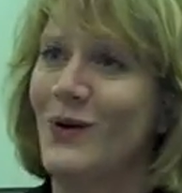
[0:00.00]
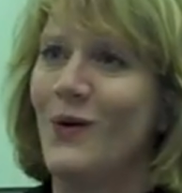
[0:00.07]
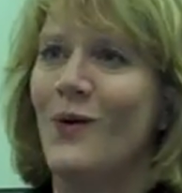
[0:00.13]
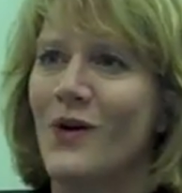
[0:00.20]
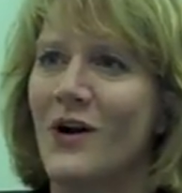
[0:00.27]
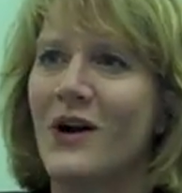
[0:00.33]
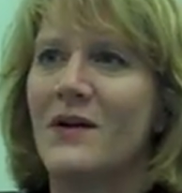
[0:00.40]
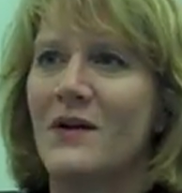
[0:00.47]

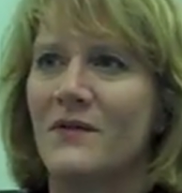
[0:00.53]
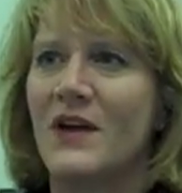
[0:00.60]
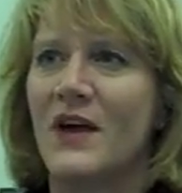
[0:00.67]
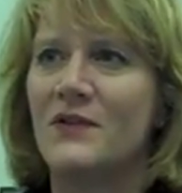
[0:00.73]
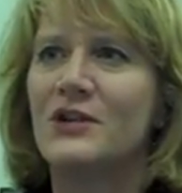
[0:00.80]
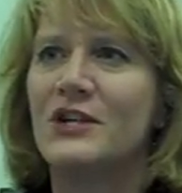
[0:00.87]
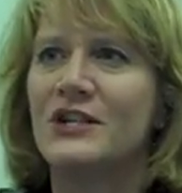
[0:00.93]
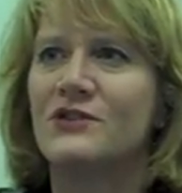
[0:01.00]
or the
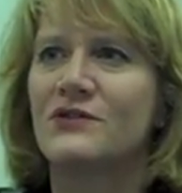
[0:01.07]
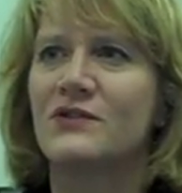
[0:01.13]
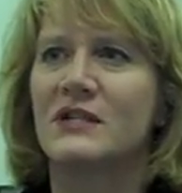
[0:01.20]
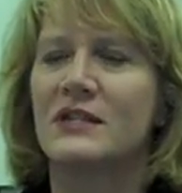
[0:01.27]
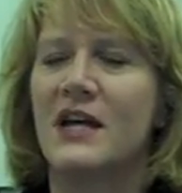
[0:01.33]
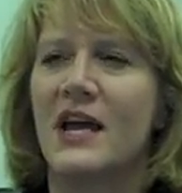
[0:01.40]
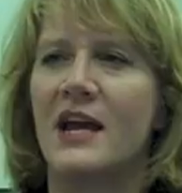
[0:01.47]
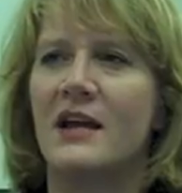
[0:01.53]
other teachers will
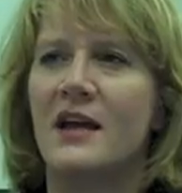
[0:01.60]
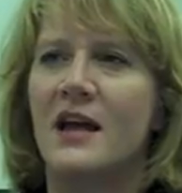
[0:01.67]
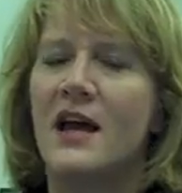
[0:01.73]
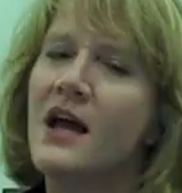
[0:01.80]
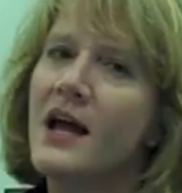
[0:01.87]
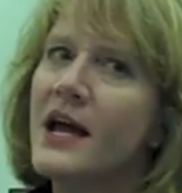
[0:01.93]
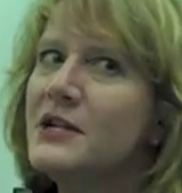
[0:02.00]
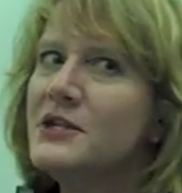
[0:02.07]
say,
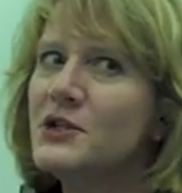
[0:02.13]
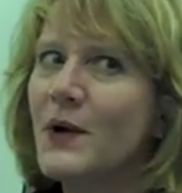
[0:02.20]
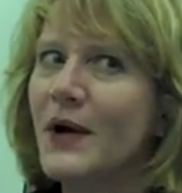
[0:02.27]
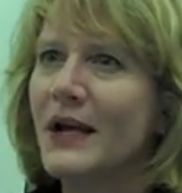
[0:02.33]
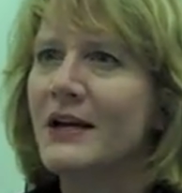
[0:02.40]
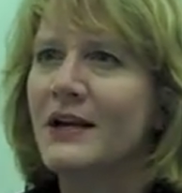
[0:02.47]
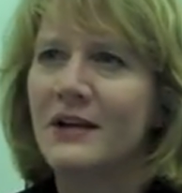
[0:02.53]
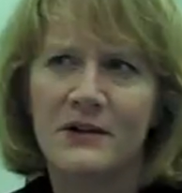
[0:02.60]
hey,
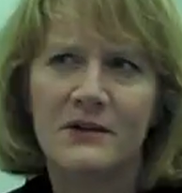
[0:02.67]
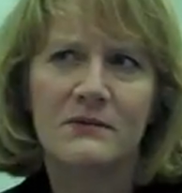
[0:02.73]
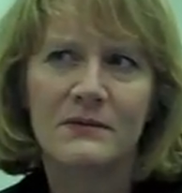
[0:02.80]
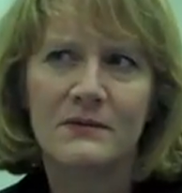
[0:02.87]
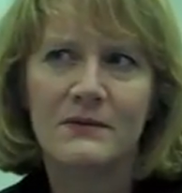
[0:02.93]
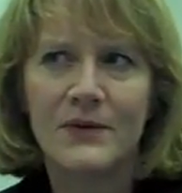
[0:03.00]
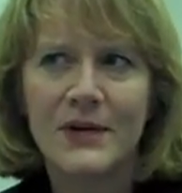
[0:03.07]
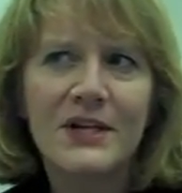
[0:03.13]
Joy, you know,
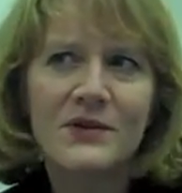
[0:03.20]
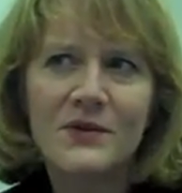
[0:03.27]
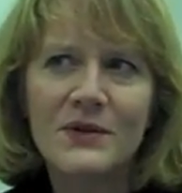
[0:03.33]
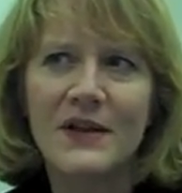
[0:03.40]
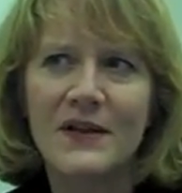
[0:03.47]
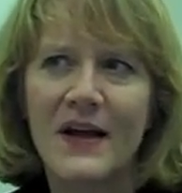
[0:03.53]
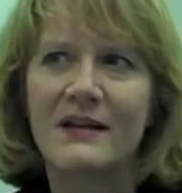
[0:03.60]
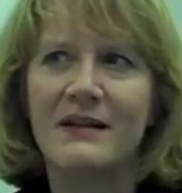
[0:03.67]
what are you doing
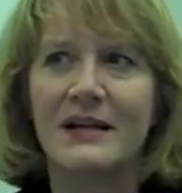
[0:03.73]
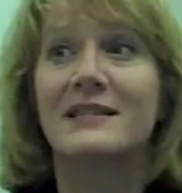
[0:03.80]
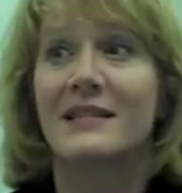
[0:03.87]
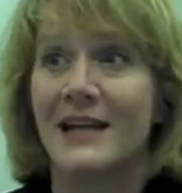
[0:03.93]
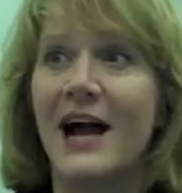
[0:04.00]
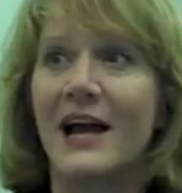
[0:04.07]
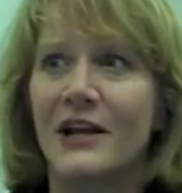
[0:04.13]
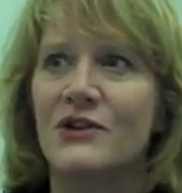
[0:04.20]
in that class
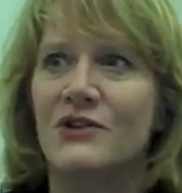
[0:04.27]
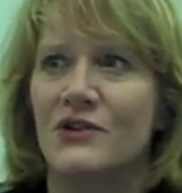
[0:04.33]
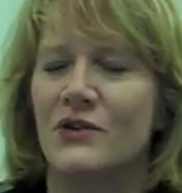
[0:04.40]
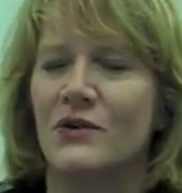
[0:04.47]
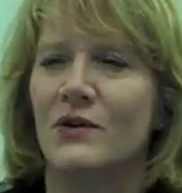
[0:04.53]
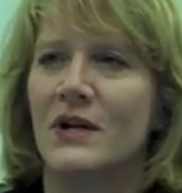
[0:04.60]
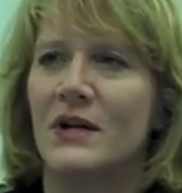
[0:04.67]
that I can do?